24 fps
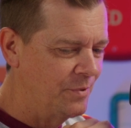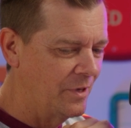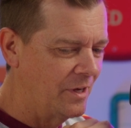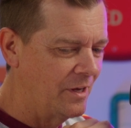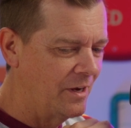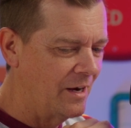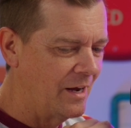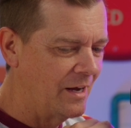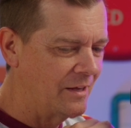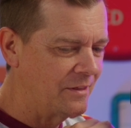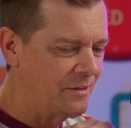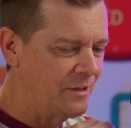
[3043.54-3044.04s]

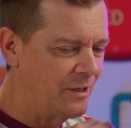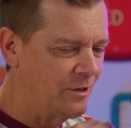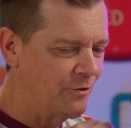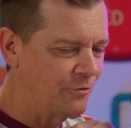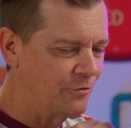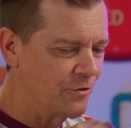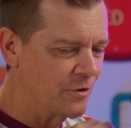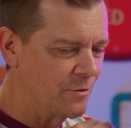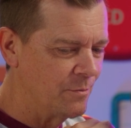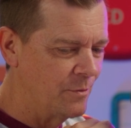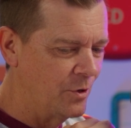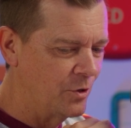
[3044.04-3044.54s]
But I
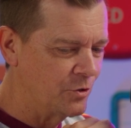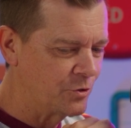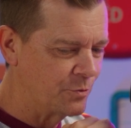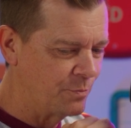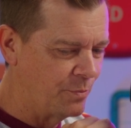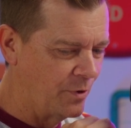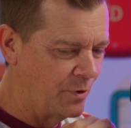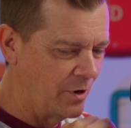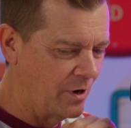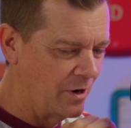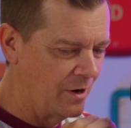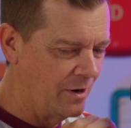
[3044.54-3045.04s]
think for the
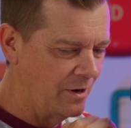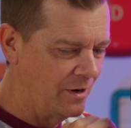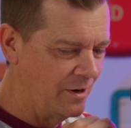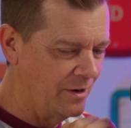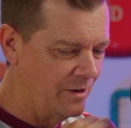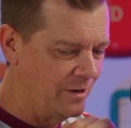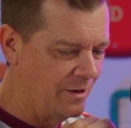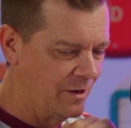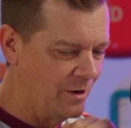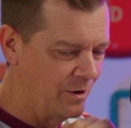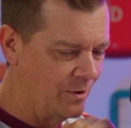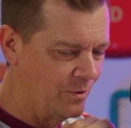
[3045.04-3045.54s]
most part,
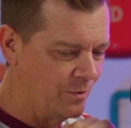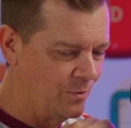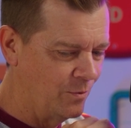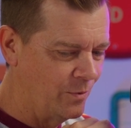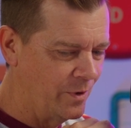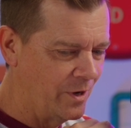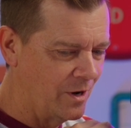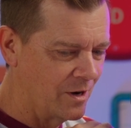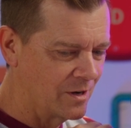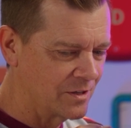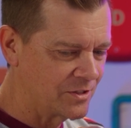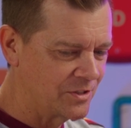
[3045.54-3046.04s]

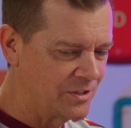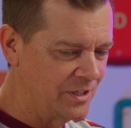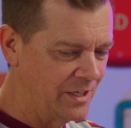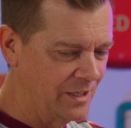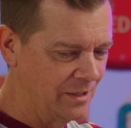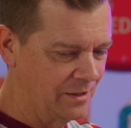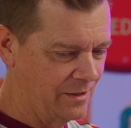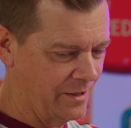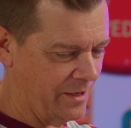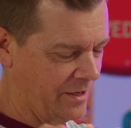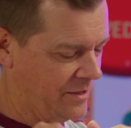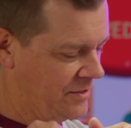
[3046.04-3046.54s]
we are
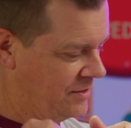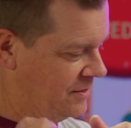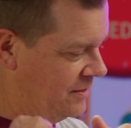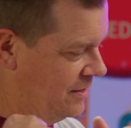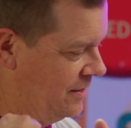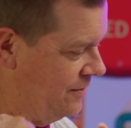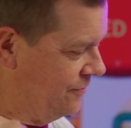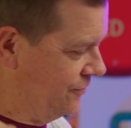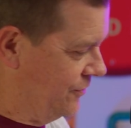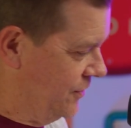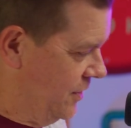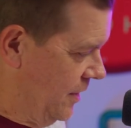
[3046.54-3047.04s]
seeing a lot of
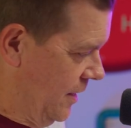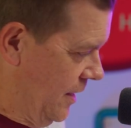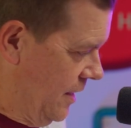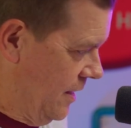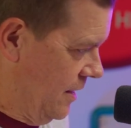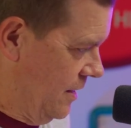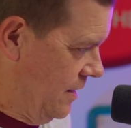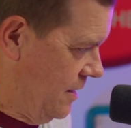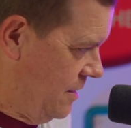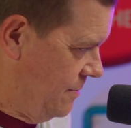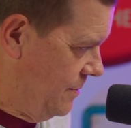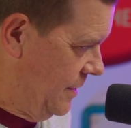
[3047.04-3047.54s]
stuff
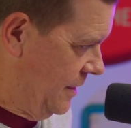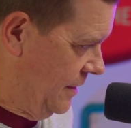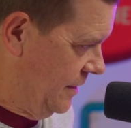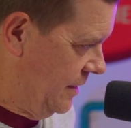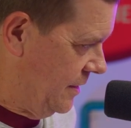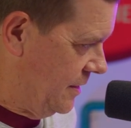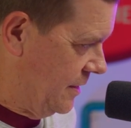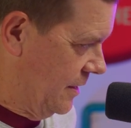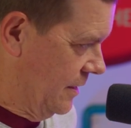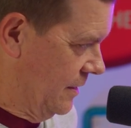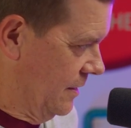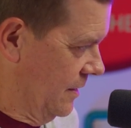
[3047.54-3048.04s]
today. I mean,
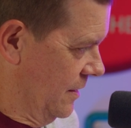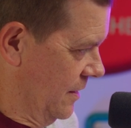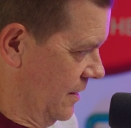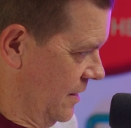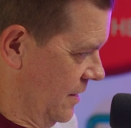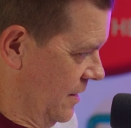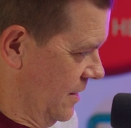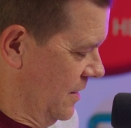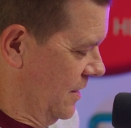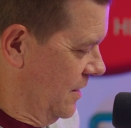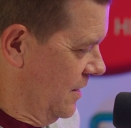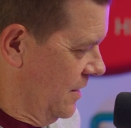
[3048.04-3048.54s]
listen,
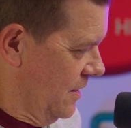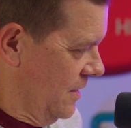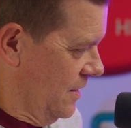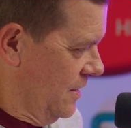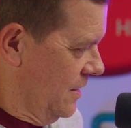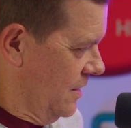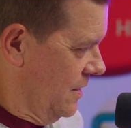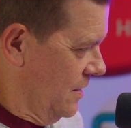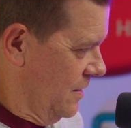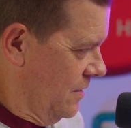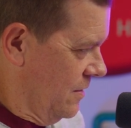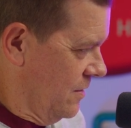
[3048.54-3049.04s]

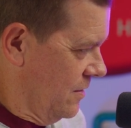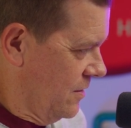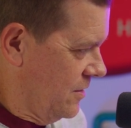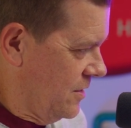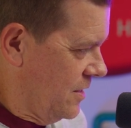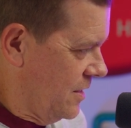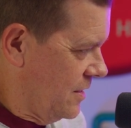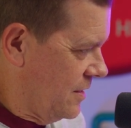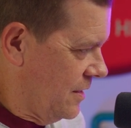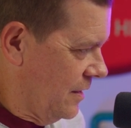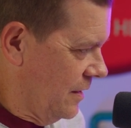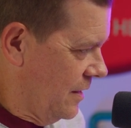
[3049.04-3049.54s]

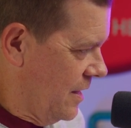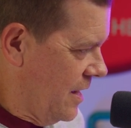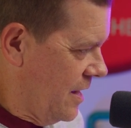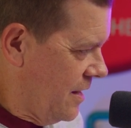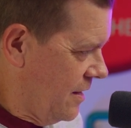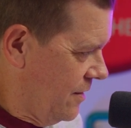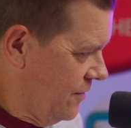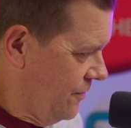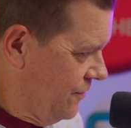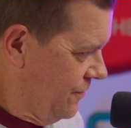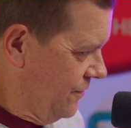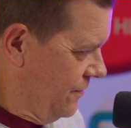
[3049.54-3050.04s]
there's a
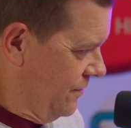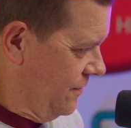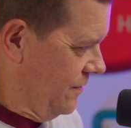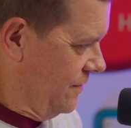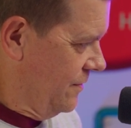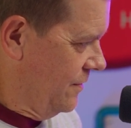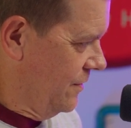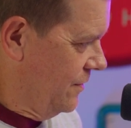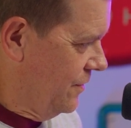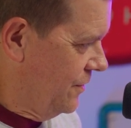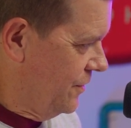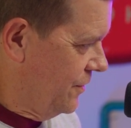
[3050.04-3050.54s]
lot of
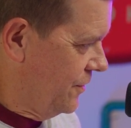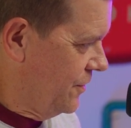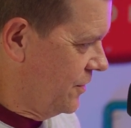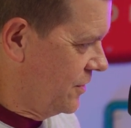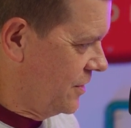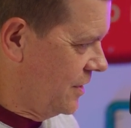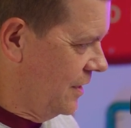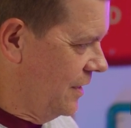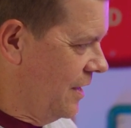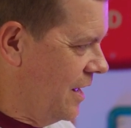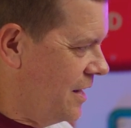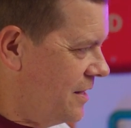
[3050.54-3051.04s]

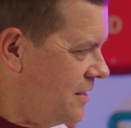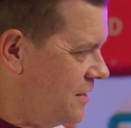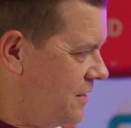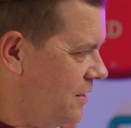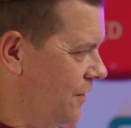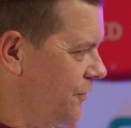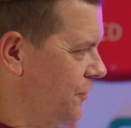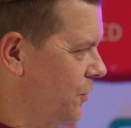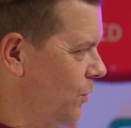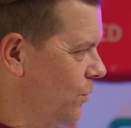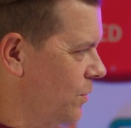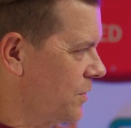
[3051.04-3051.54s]

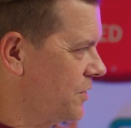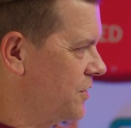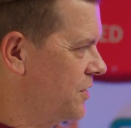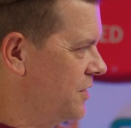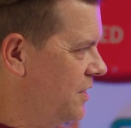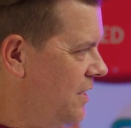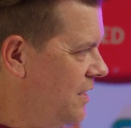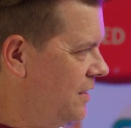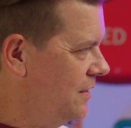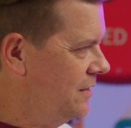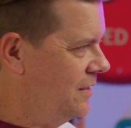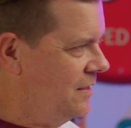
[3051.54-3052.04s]
stuff that we're
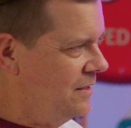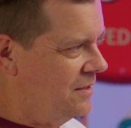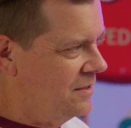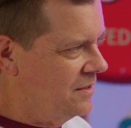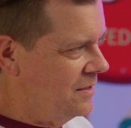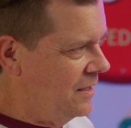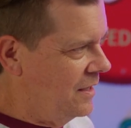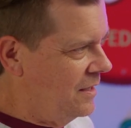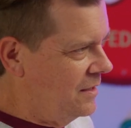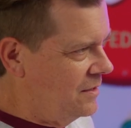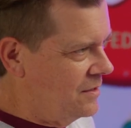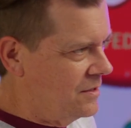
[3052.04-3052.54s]
seeing
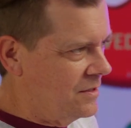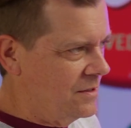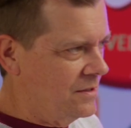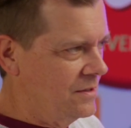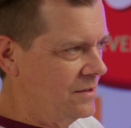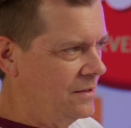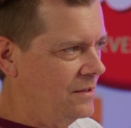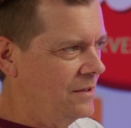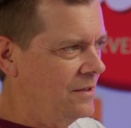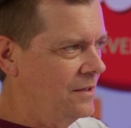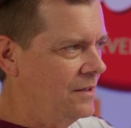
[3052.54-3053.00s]
these days